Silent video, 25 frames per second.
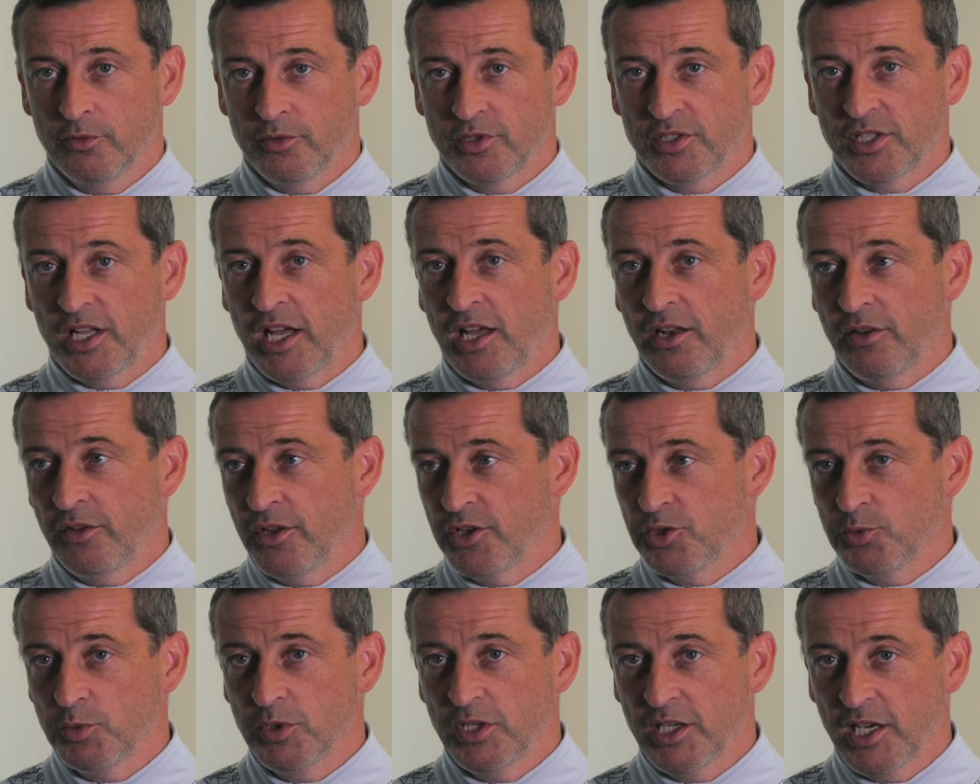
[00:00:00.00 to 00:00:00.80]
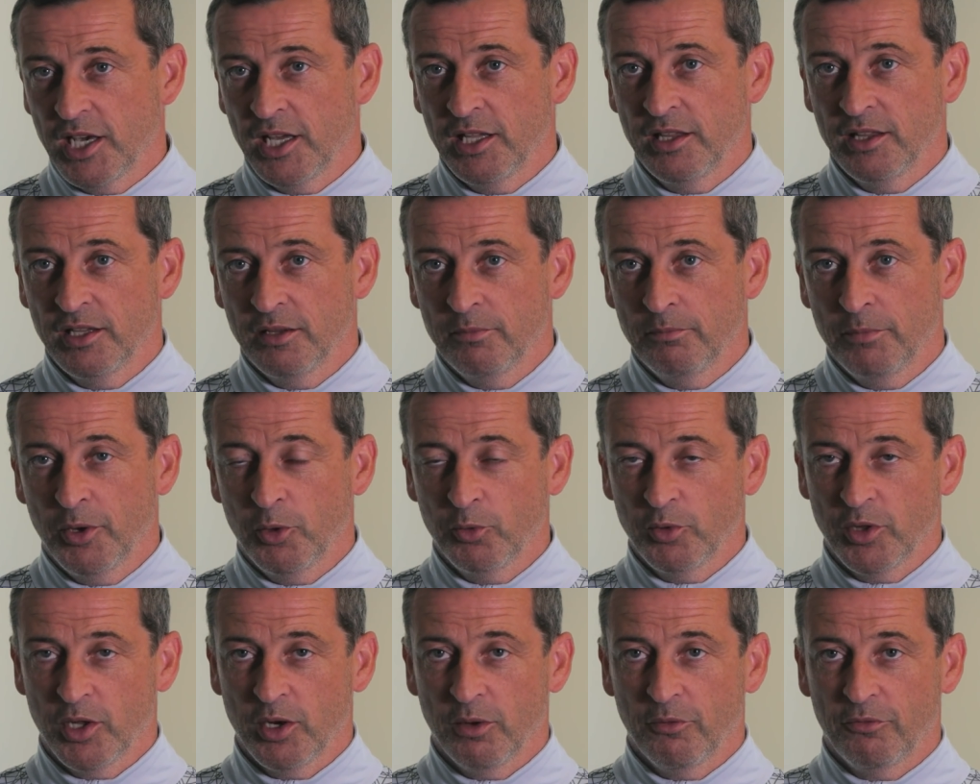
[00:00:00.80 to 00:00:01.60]
You know, starting this weekend and
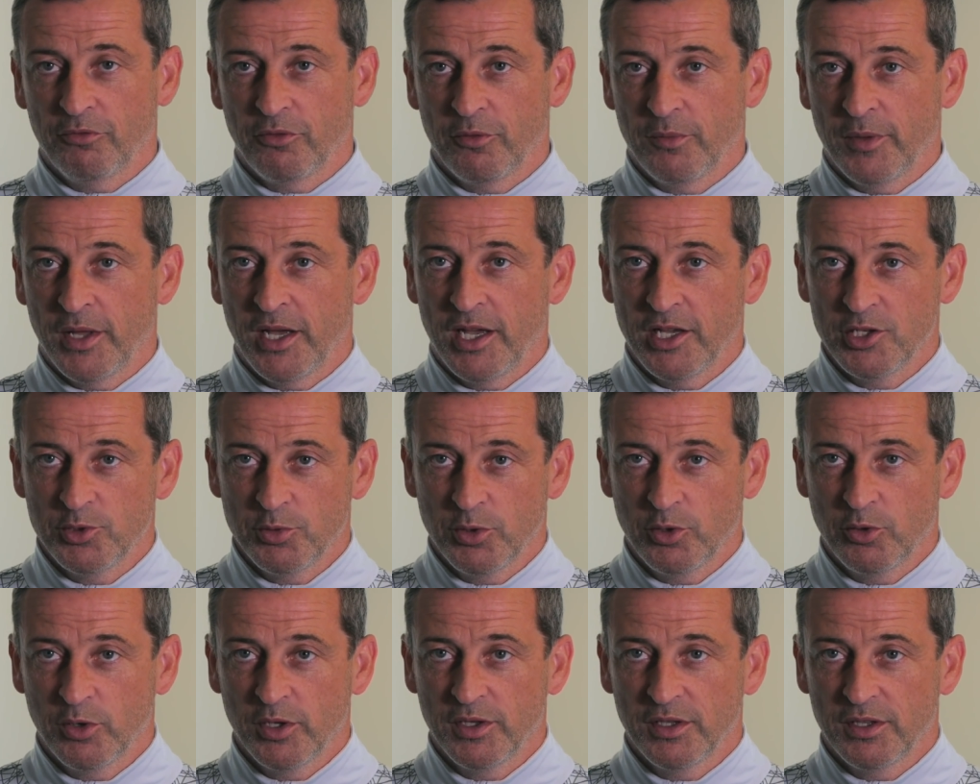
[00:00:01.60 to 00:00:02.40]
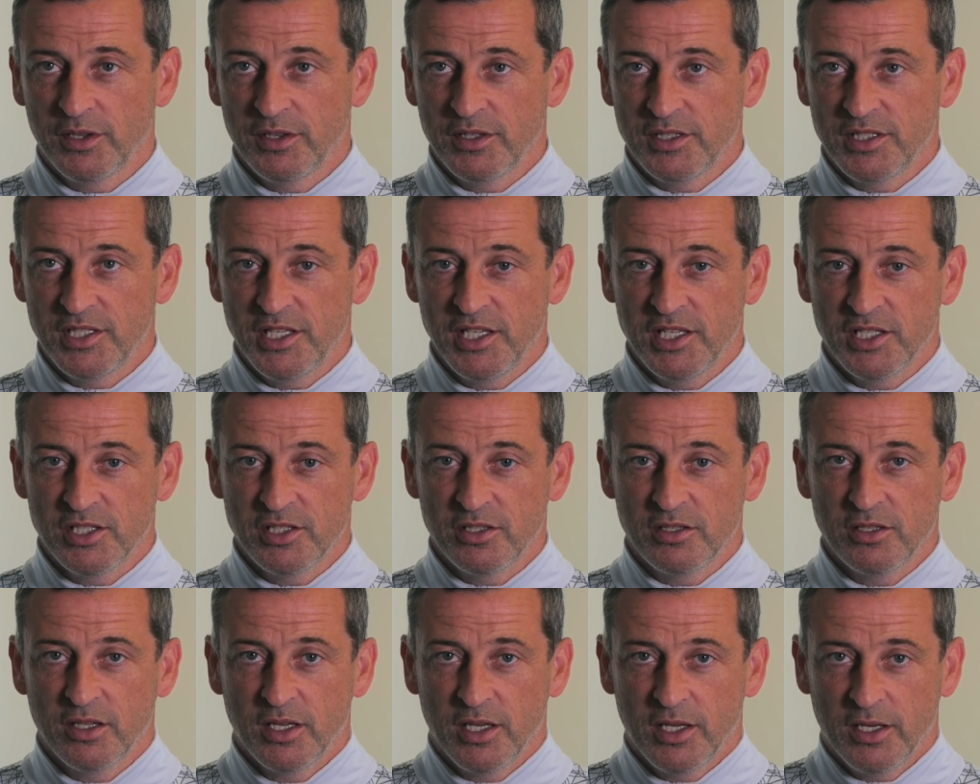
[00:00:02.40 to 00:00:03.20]
building up from that as we go into the
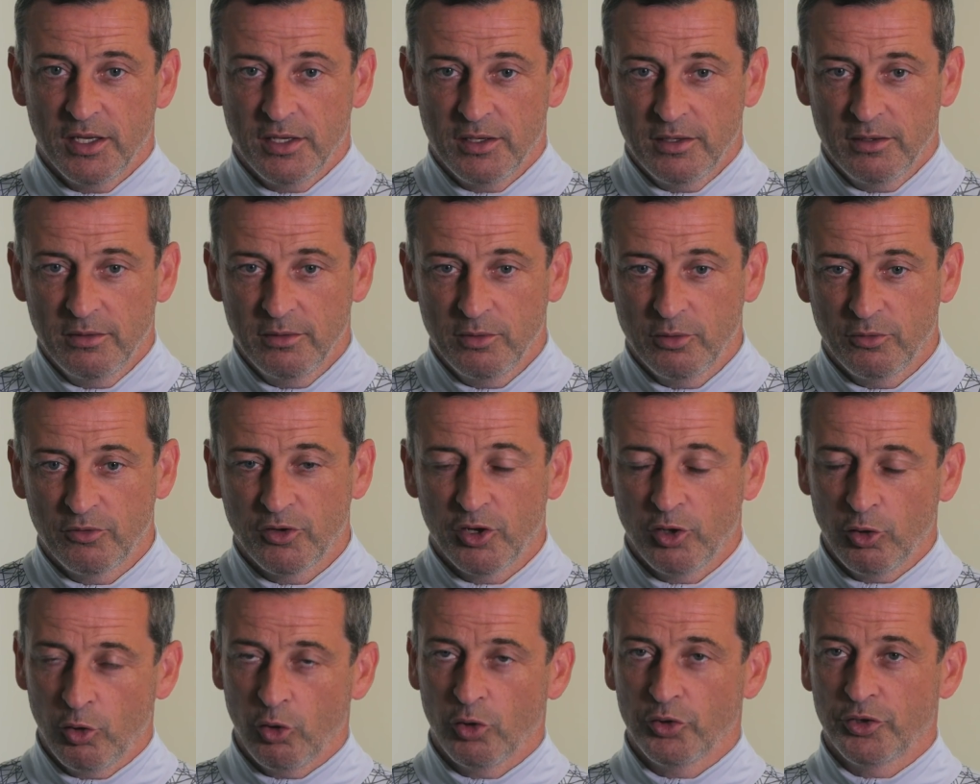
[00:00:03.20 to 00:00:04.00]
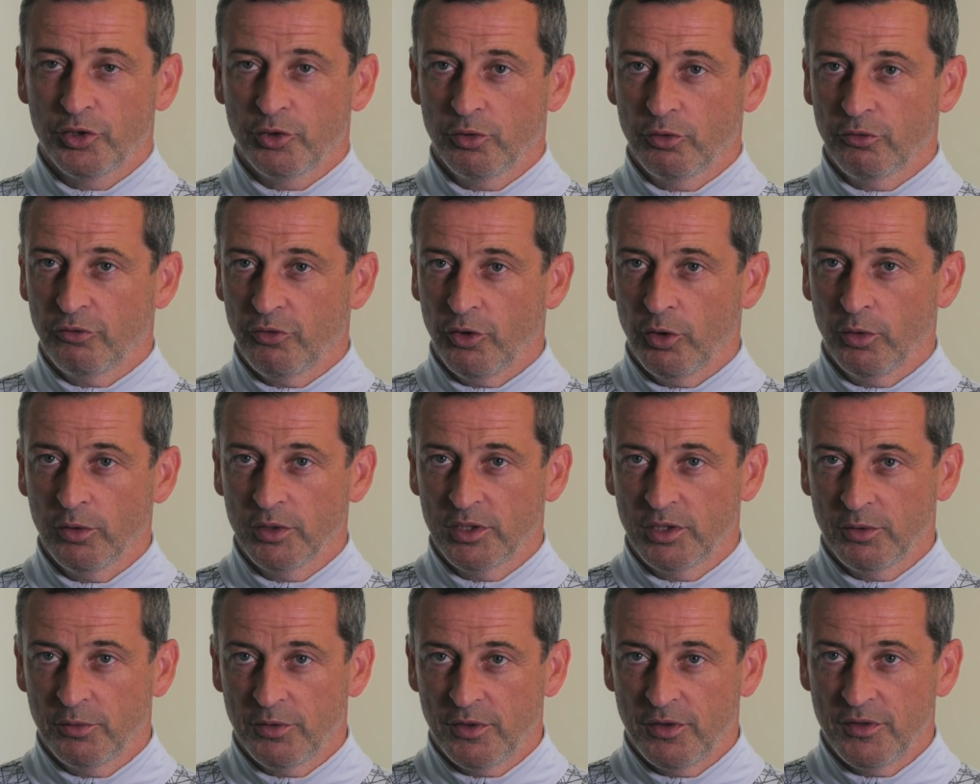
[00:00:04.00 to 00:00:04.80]
season. You know, we've got a lot to look
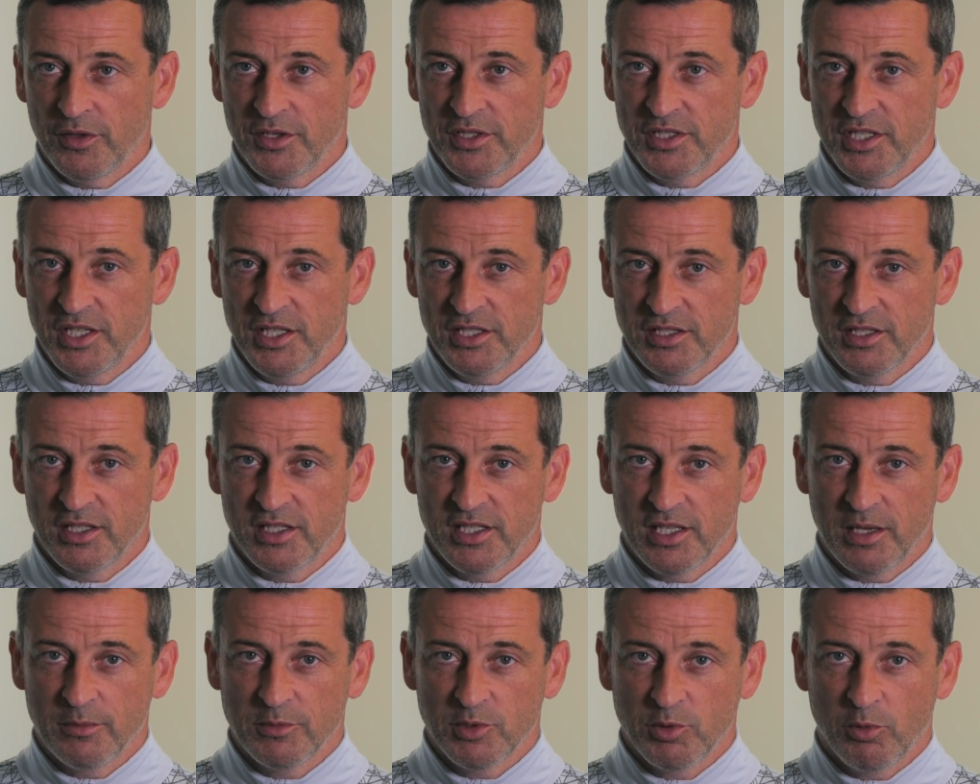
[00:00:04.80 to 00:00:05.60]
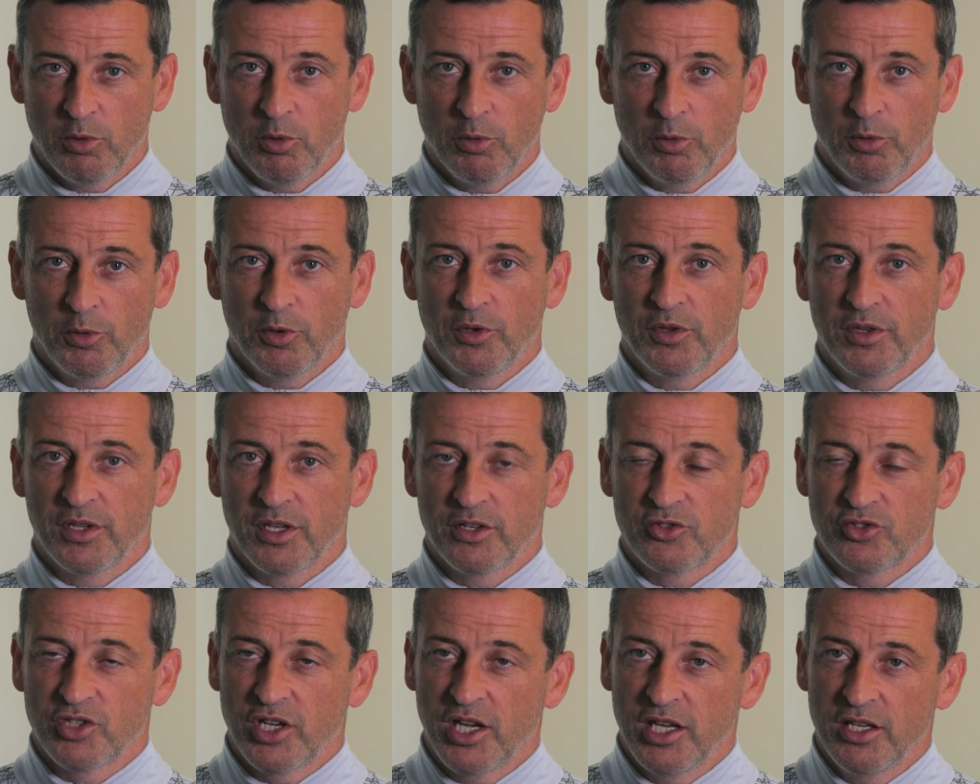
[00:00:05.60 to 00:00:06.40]
forward to within the season in terms of what we want
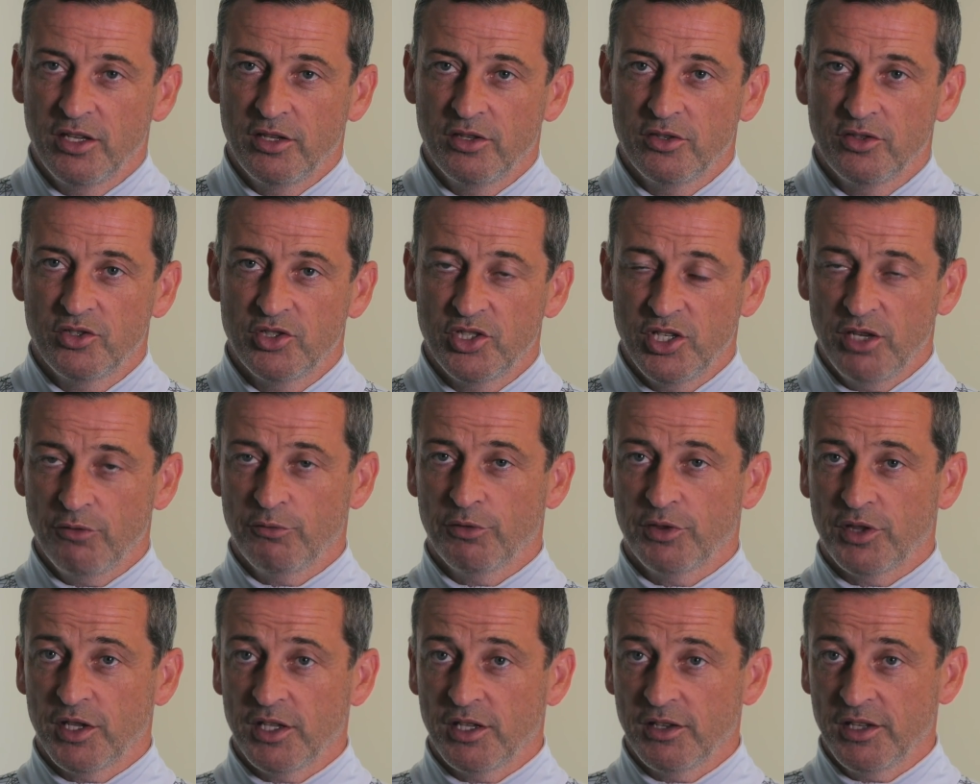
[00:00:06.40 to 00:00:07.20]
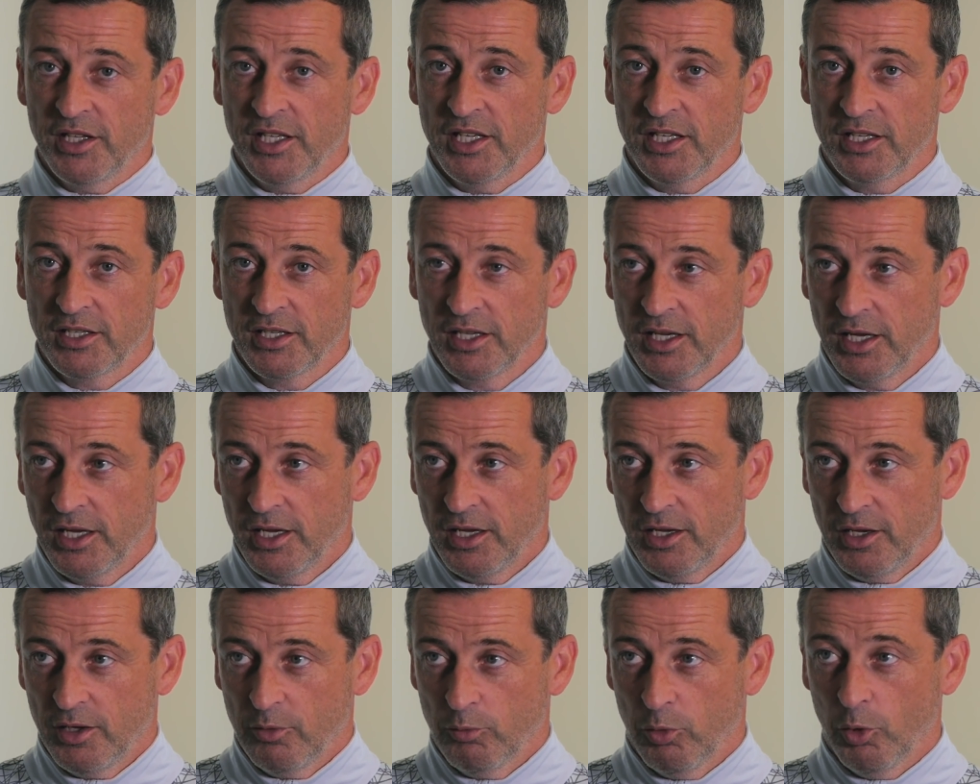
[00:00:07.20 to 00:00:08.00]
to try and achieve within the league,
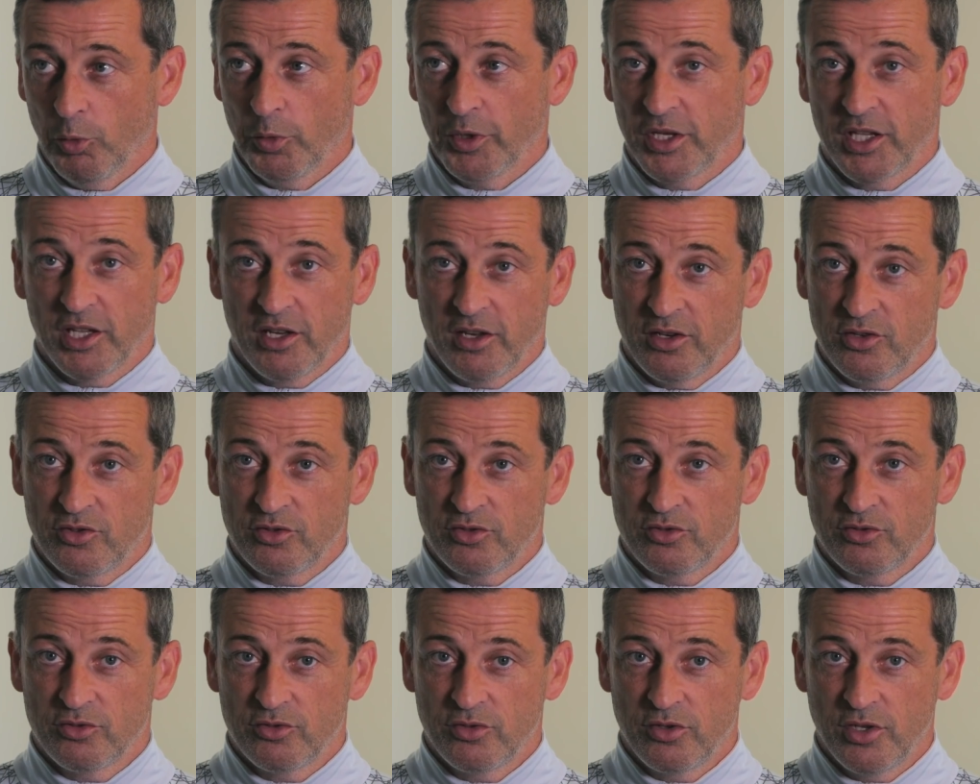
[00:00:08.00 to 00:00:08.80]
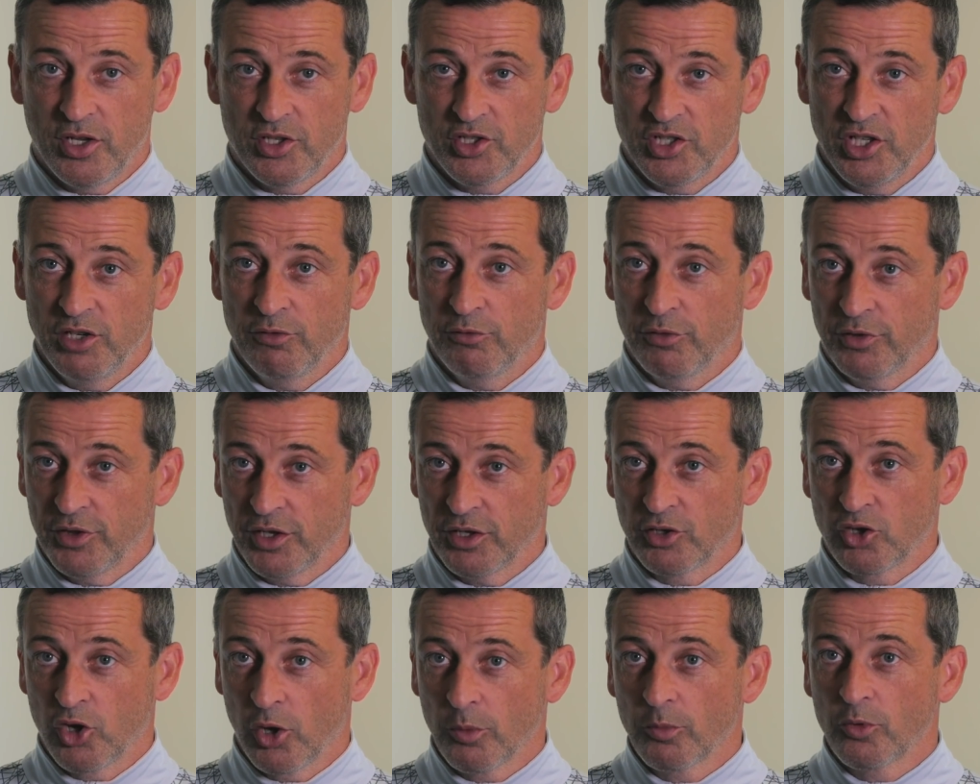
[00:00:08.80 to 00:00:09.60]
what we can achieve
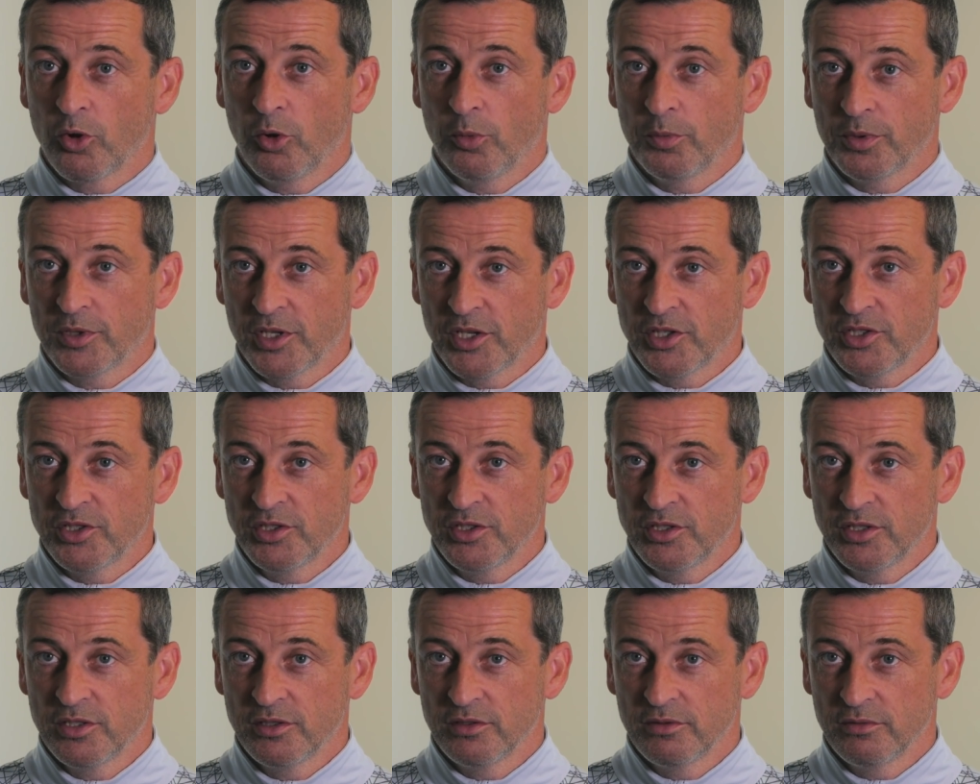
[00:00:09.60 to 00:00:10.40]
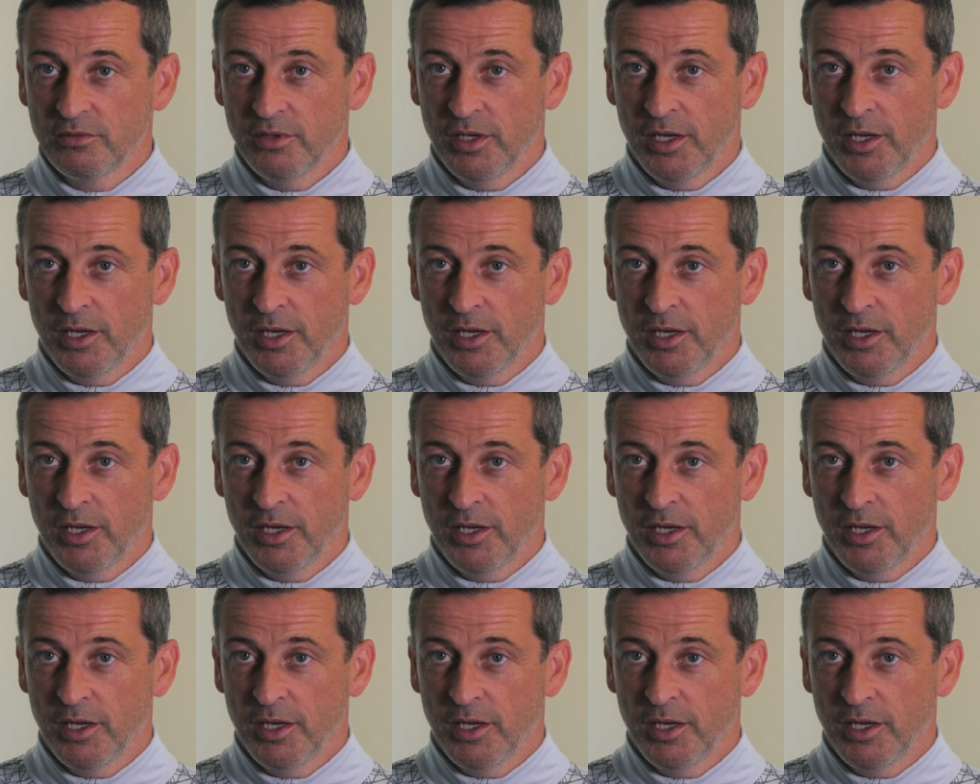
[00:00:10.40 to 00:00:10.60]
within cup competitions,